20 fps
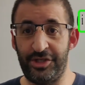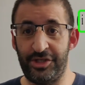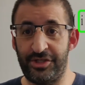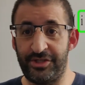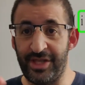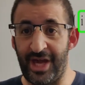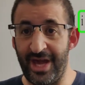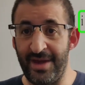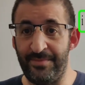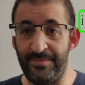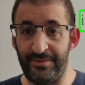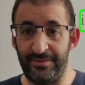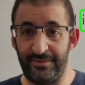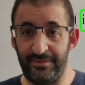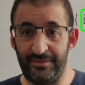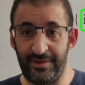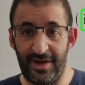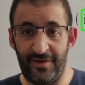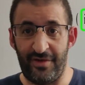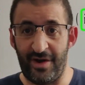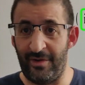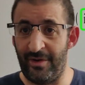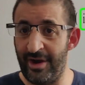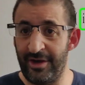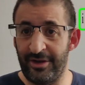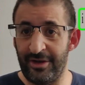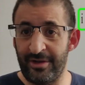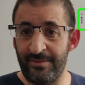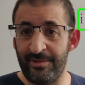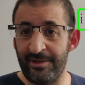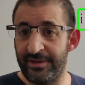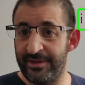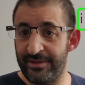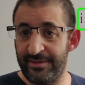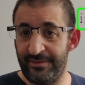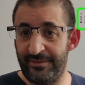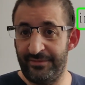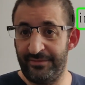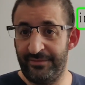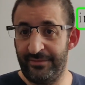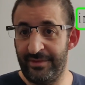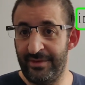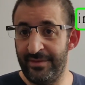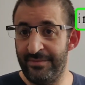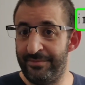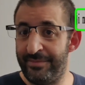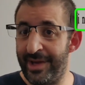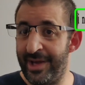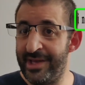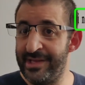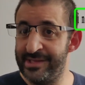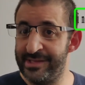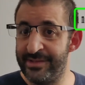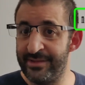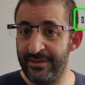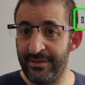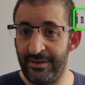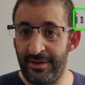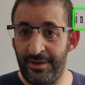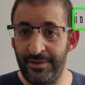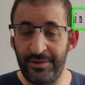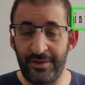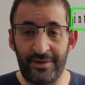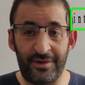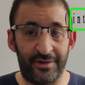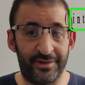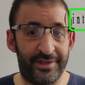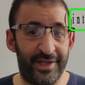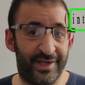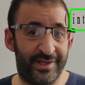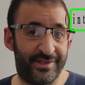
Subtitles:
which type of our argument based on the